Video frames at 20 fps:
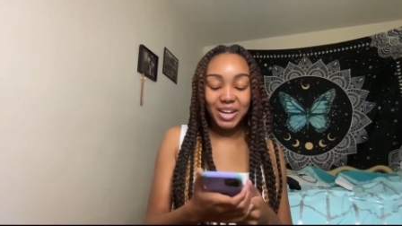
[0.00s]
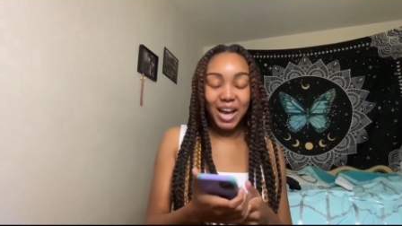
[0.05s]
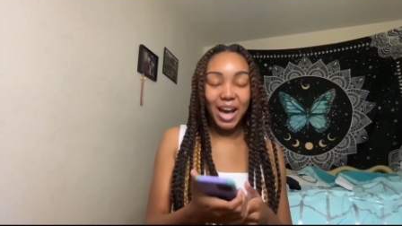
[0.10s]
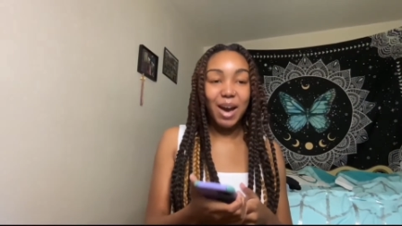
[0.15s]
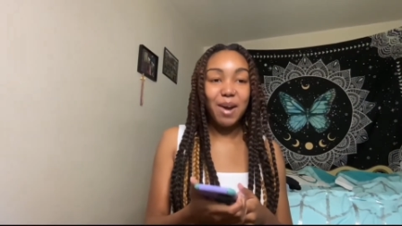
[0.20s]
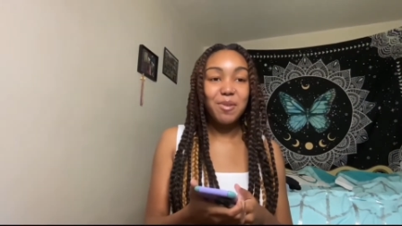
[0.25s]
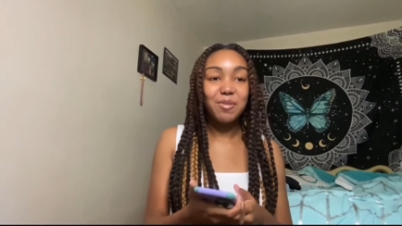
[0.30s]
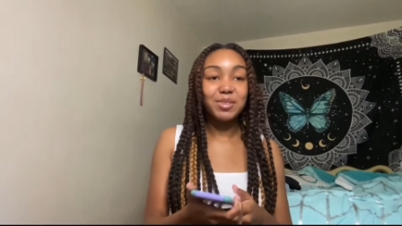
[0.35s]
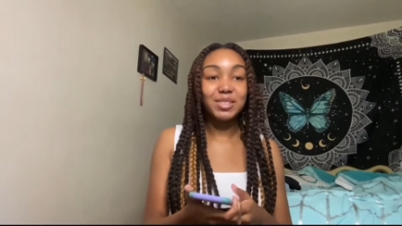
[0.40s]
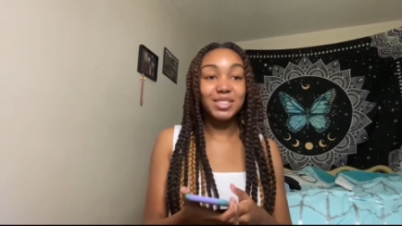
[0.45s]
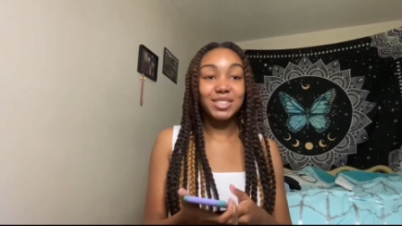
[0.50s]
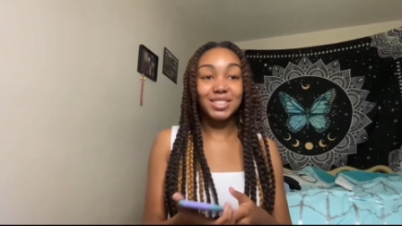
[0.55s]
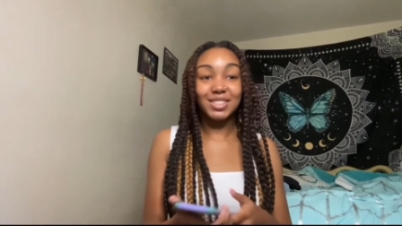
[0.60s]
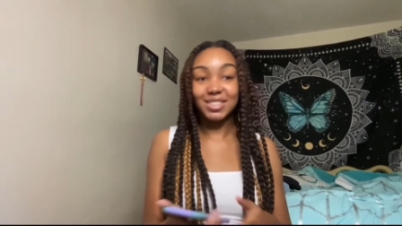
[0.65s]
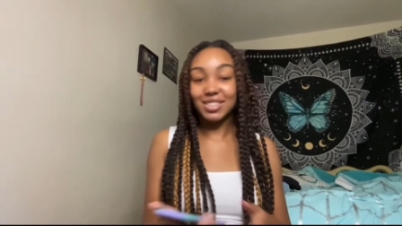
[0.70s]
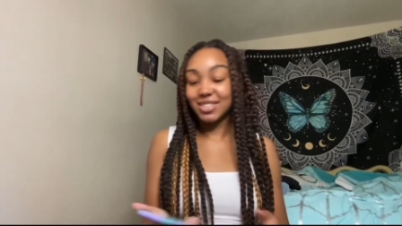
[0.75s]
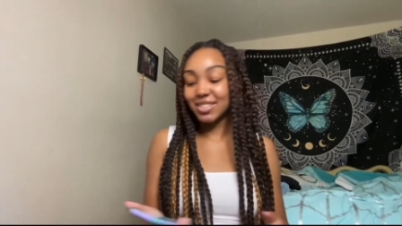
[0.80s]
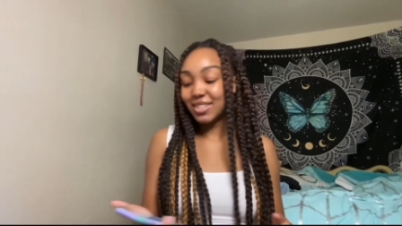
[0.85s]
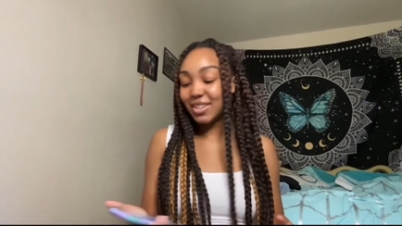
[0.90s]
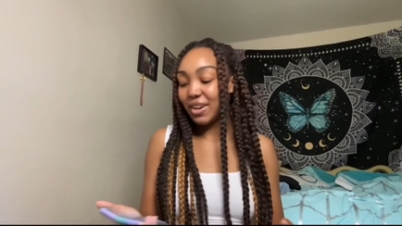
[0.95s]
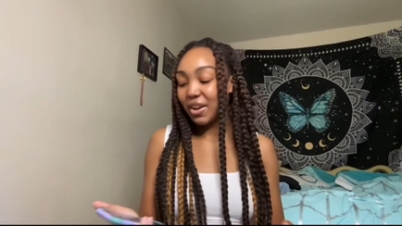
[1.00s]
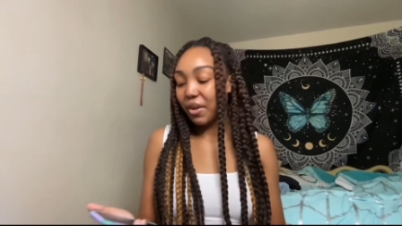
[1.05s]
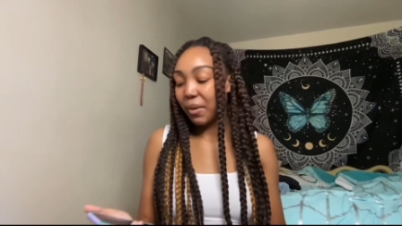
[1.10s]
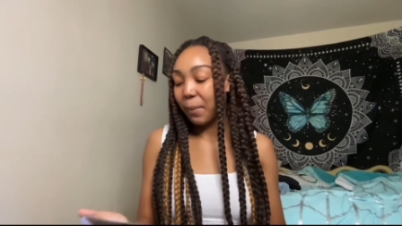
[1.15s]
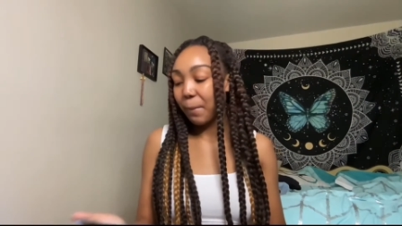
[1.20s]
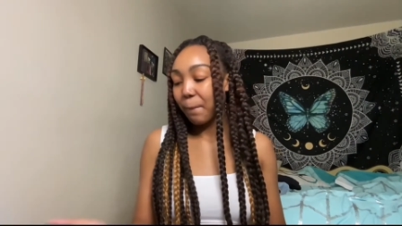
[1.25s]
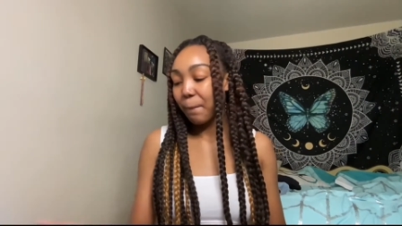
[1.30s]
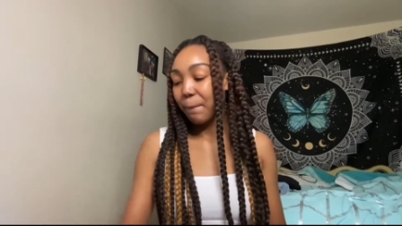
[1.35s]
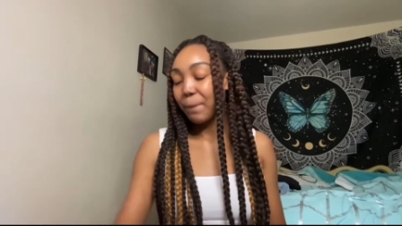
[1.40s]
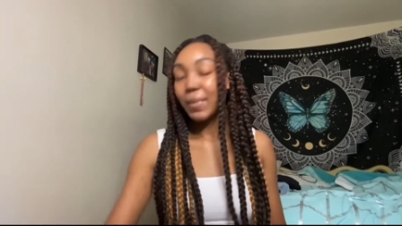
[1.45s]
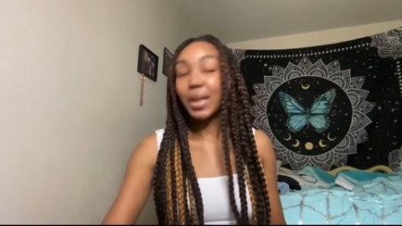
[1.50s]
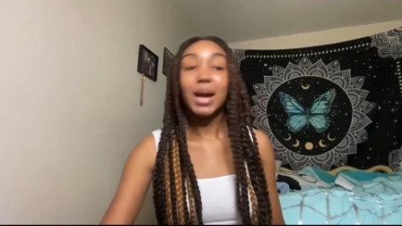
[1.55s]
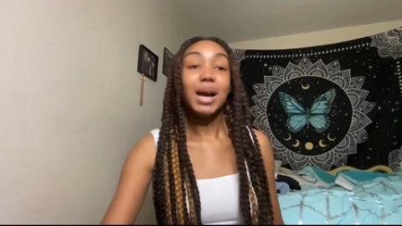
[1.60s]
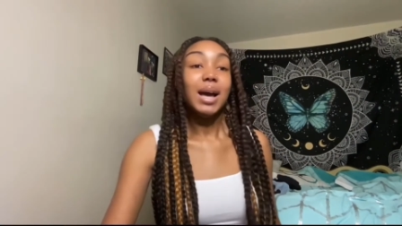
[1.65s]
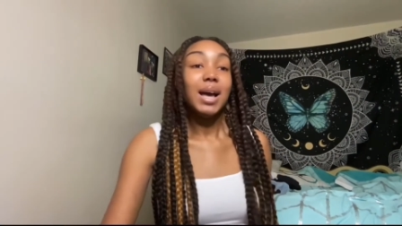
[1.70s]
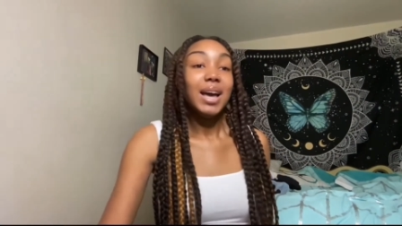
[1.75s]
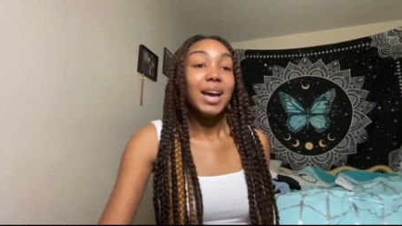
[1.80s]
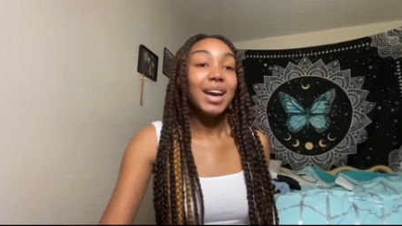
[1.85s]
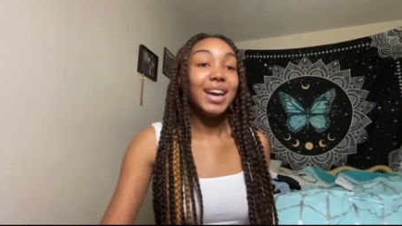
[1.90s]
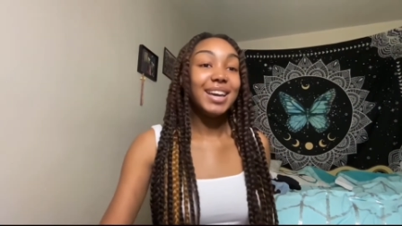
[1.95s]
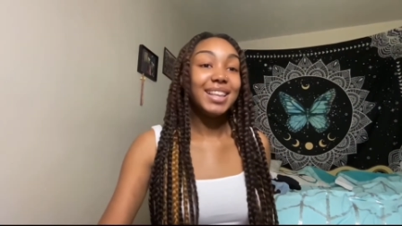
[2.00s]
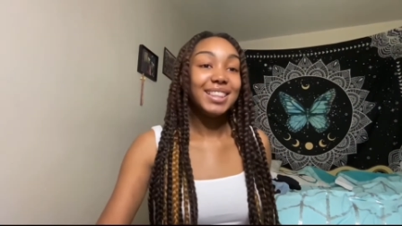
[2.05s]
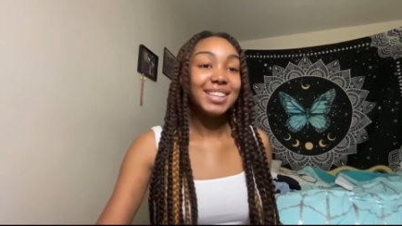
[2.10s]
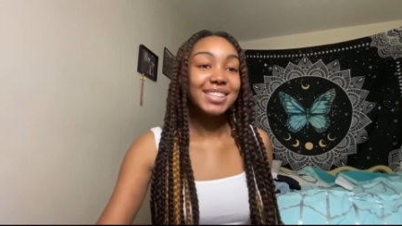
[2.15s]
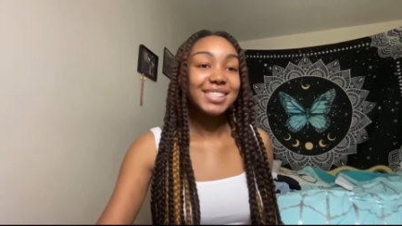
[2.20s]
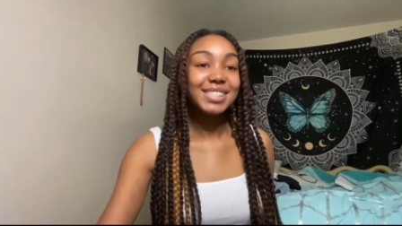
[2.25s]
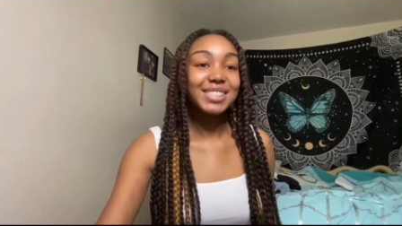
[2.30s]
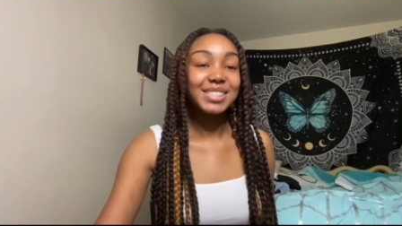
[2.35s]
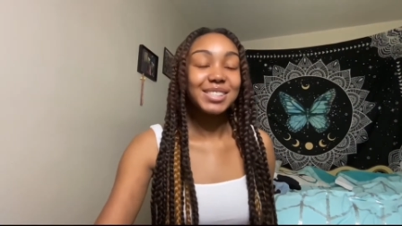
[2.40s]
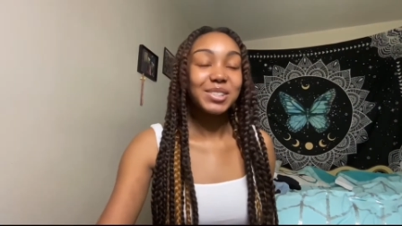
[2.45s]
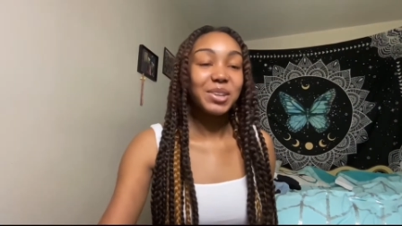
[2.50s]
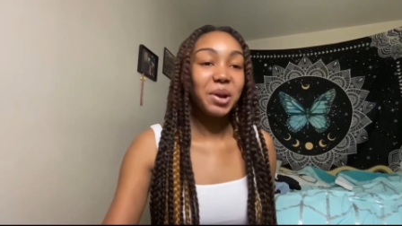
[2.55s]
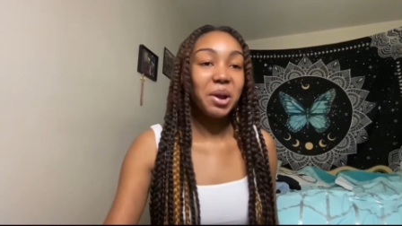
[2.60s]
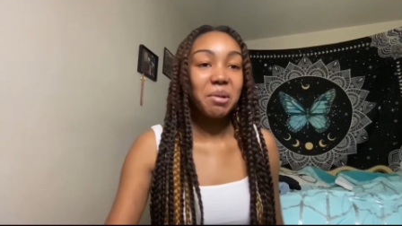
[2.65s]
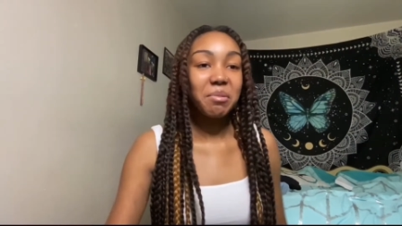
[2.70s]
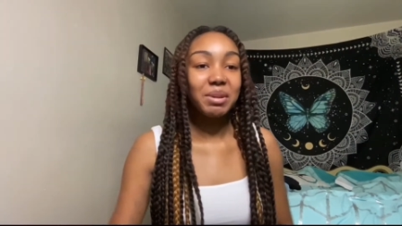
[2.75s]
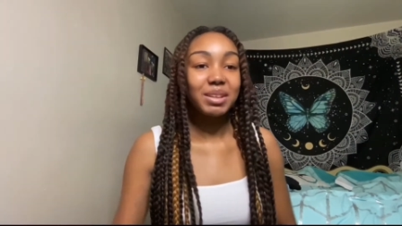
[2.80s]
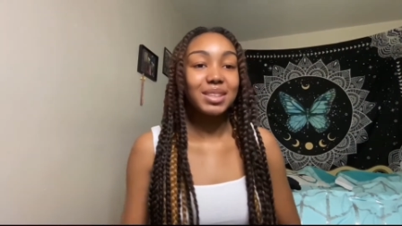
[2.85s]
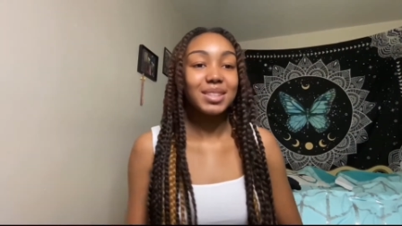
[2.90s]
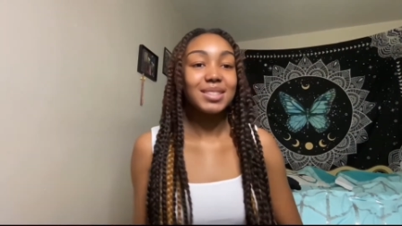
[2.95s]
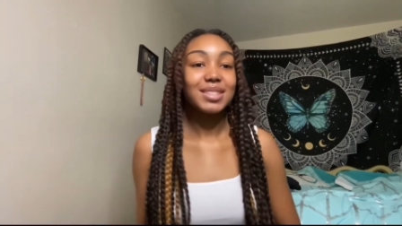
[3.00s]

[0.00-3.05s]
I was young, and this is a story about the